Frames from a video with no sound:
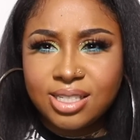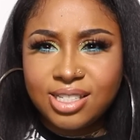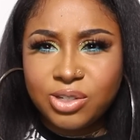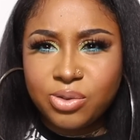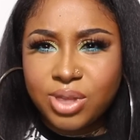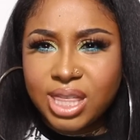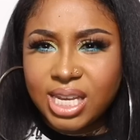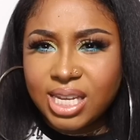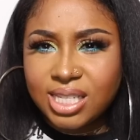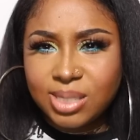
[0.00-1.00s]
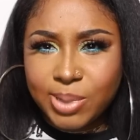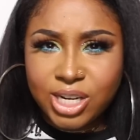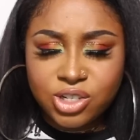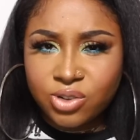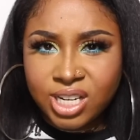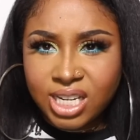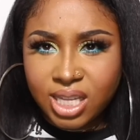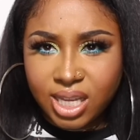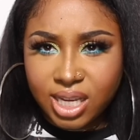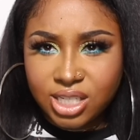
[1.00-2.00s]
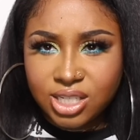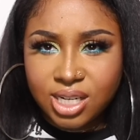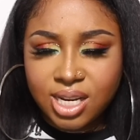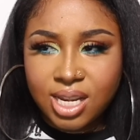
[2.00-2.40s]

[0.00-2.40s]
do you think in Spanish or English?